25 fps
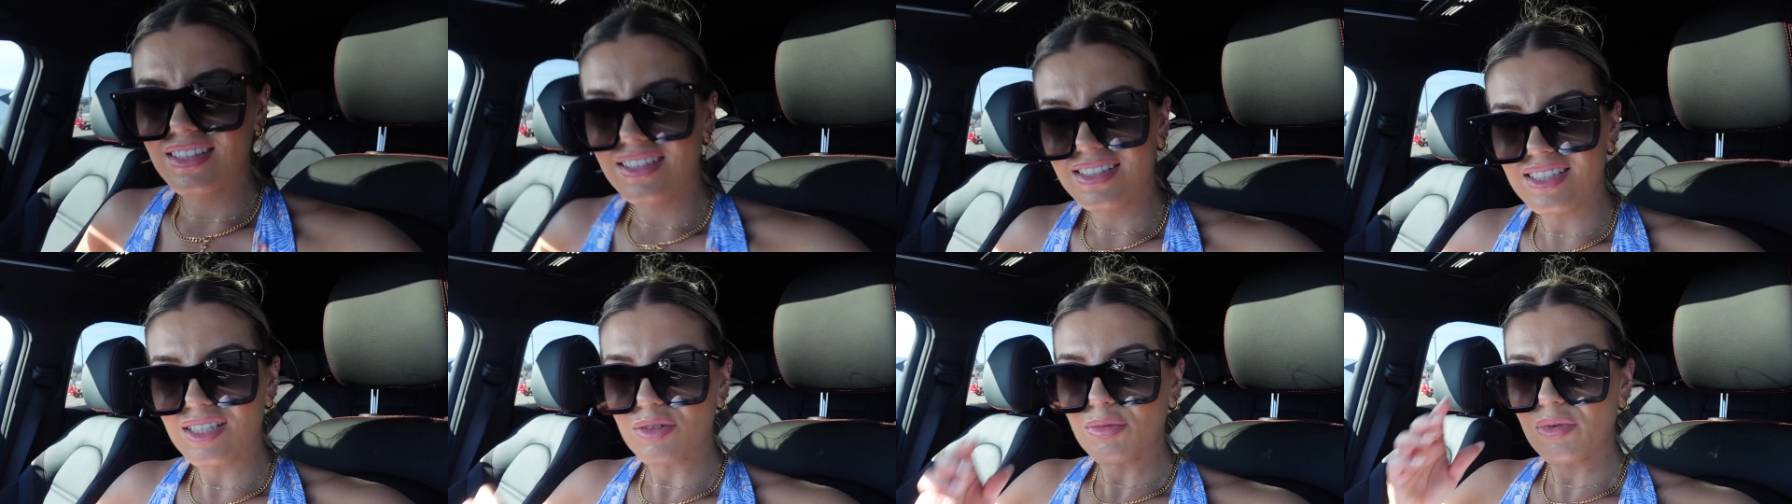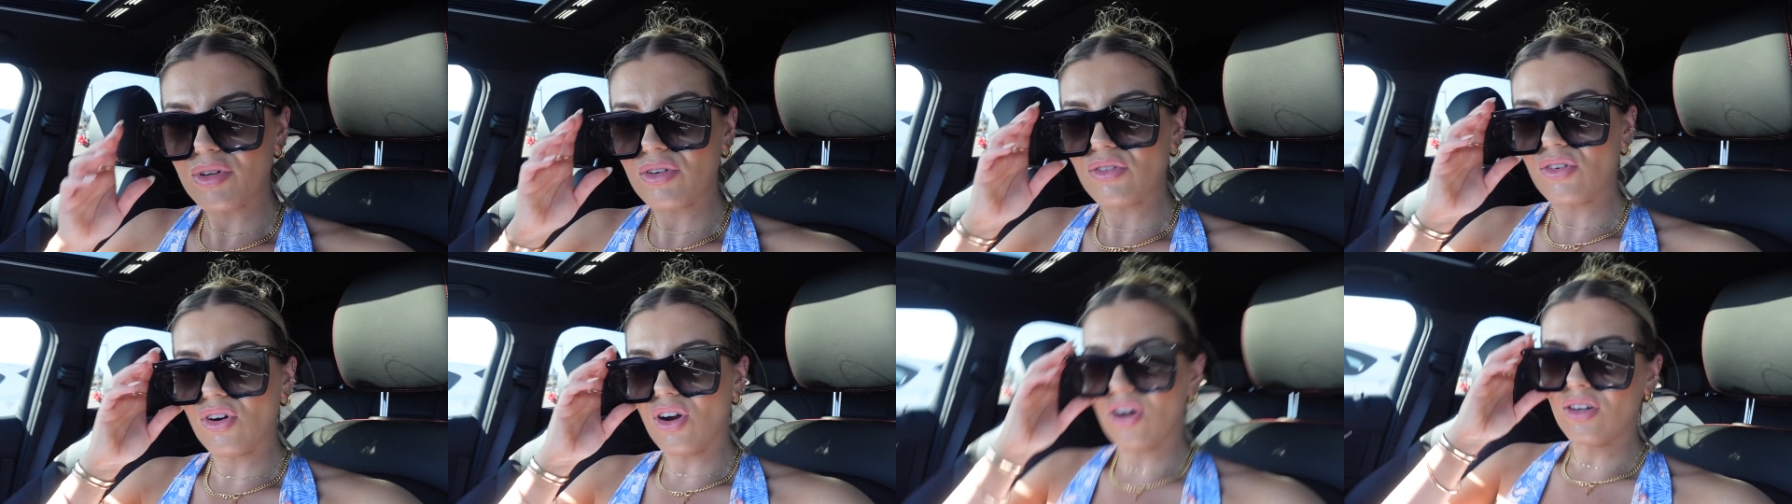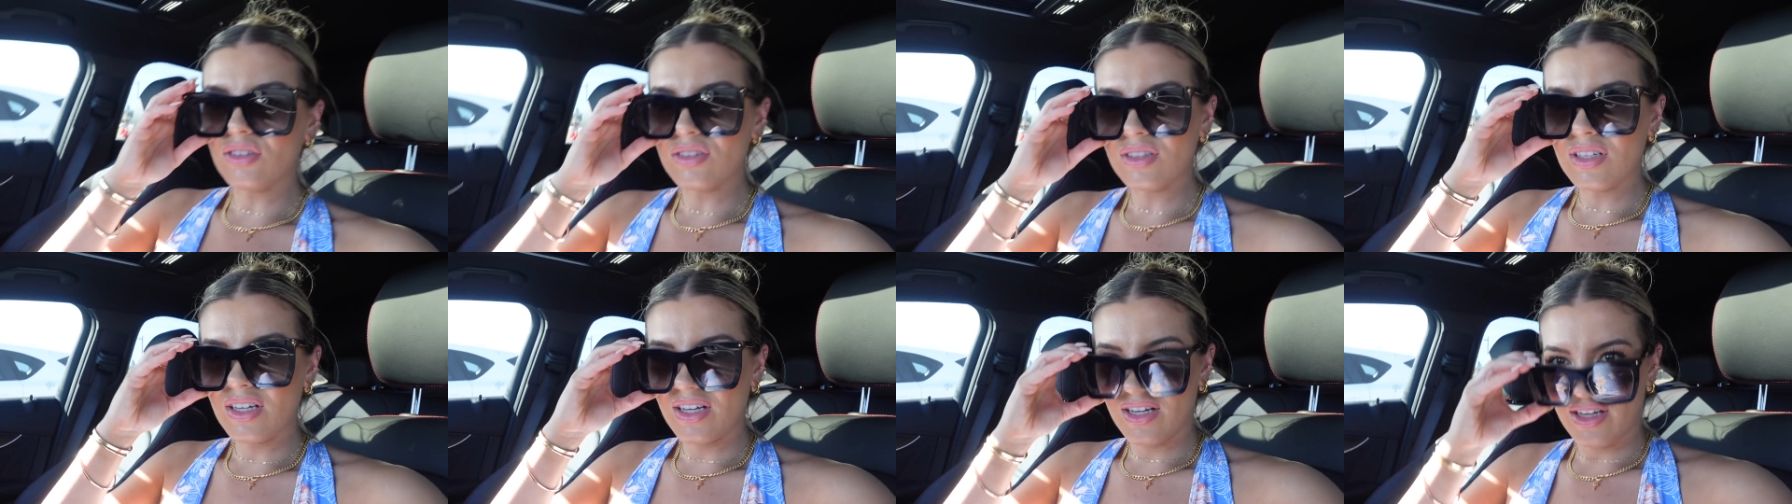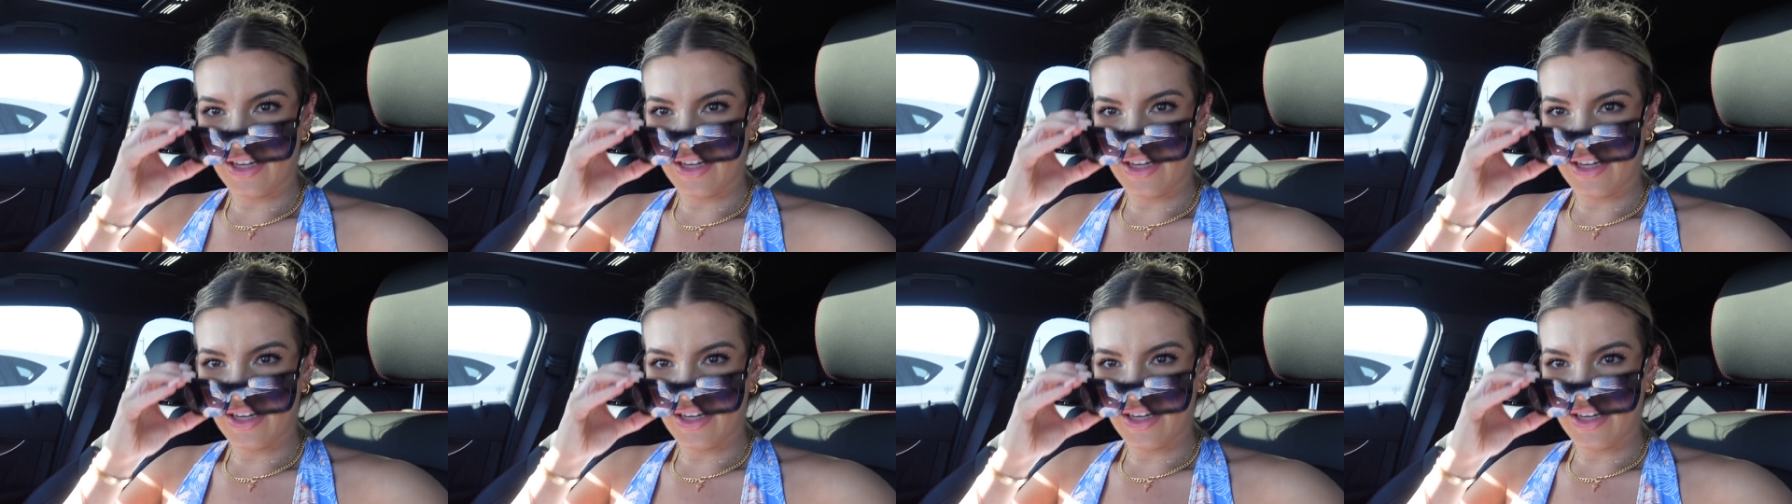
It's a bit wrong.